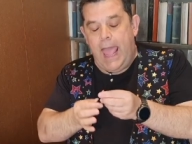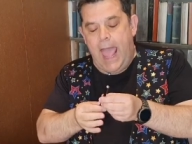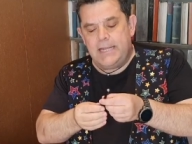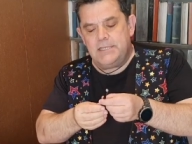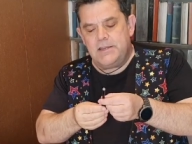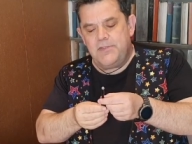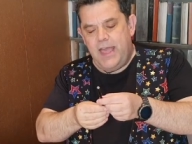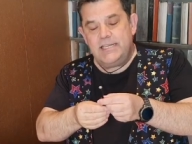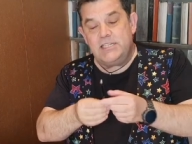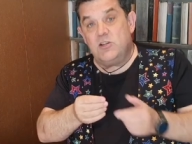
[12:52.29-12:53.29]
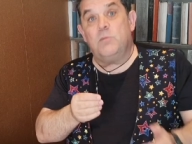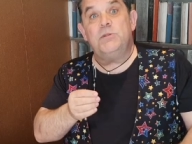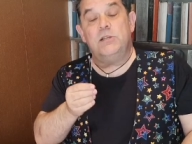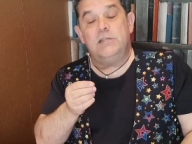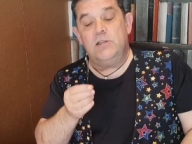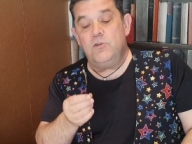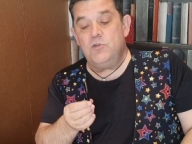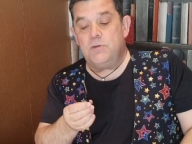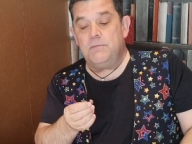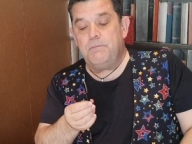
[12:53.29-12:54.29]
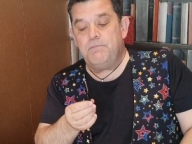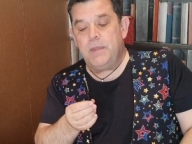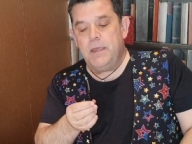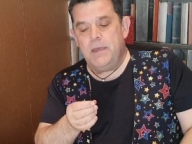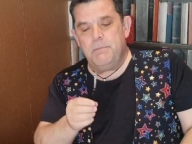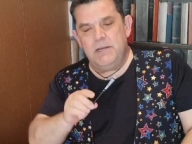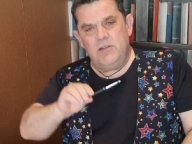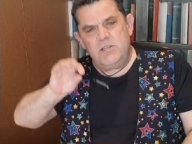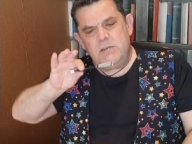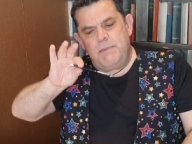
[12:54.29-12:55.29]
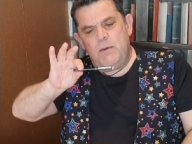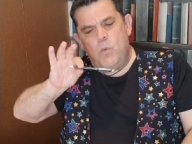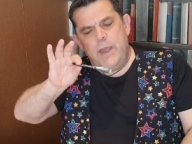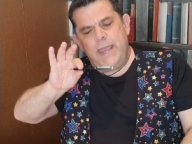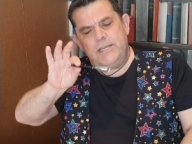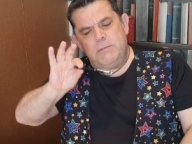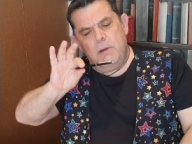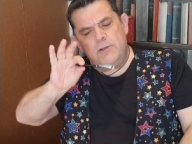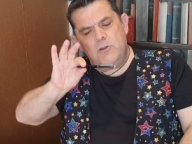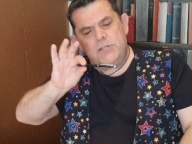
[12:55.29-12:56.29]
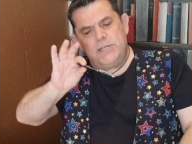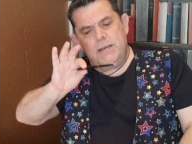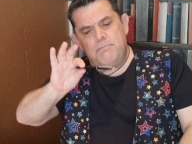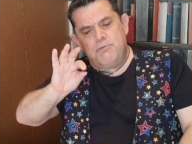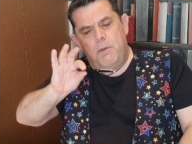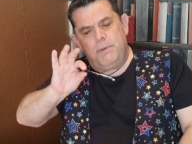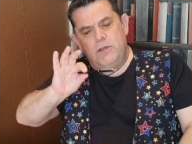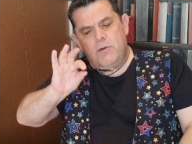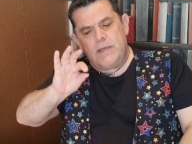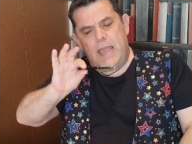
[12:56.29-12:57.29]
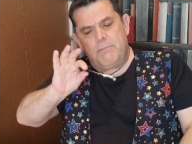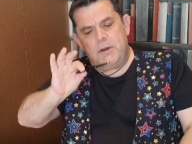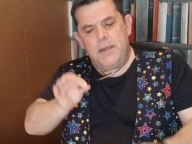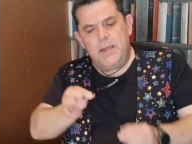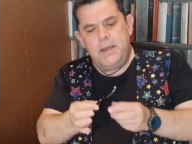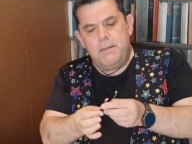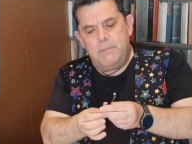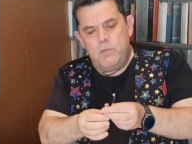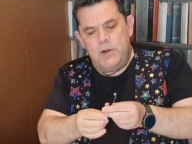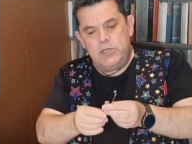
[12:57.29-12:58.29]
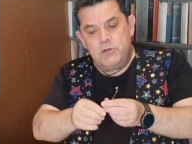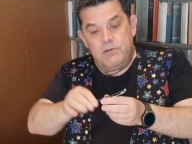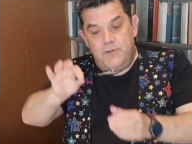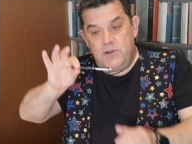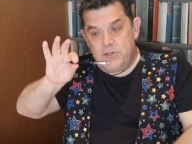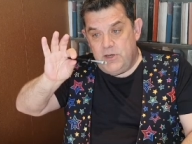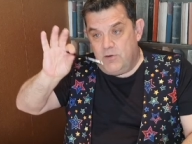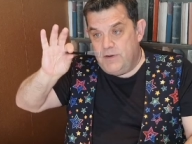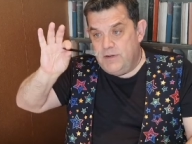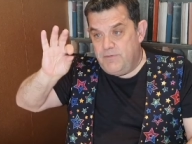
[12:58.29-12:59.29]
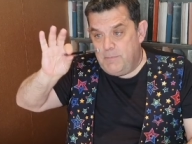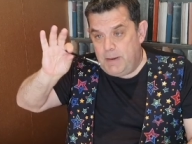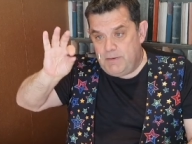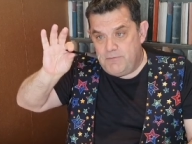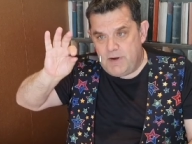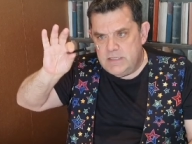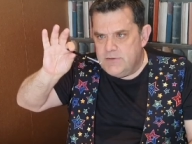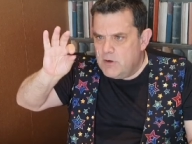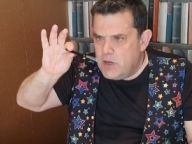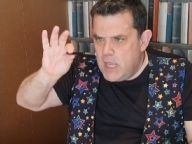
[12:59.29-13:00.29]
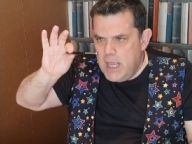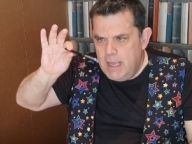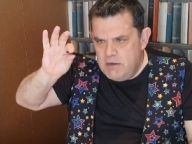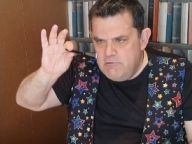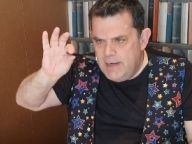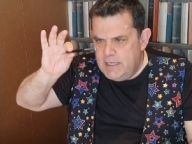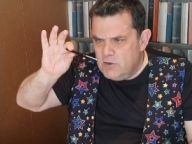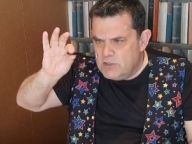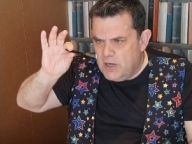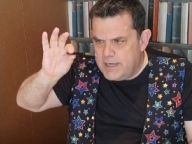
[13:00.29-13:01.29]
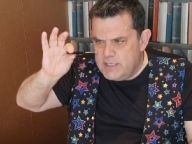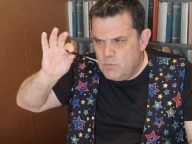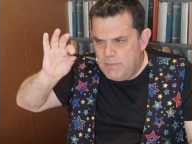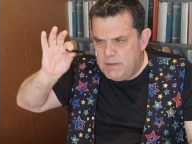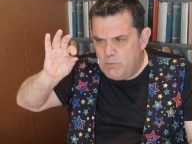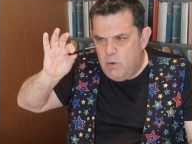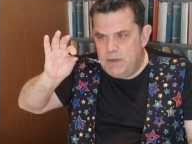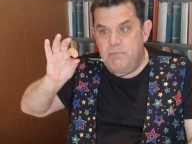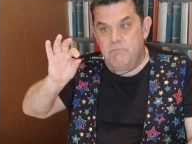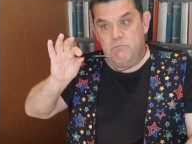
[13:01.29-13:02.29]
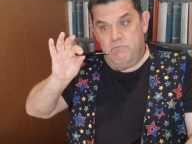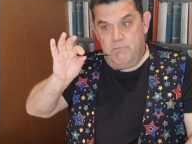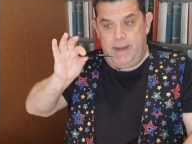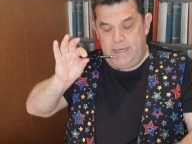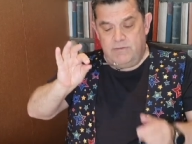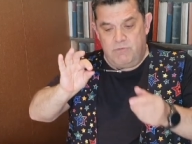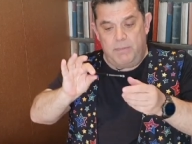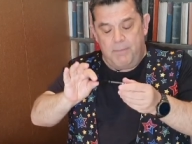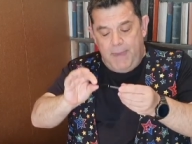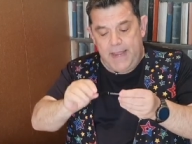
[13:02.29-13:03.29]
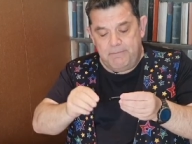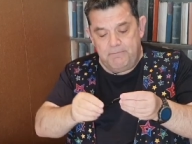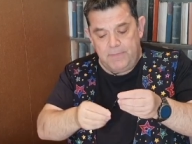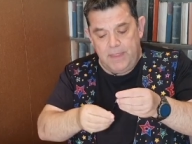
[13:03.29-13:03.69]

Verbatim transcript: And that is an optical illusion, but it looks a bit weird. You might not see it properly on camera, but when you do it for yourself and for people in front of you, it really looks like it's a wibbly wobbly made of rubber pen.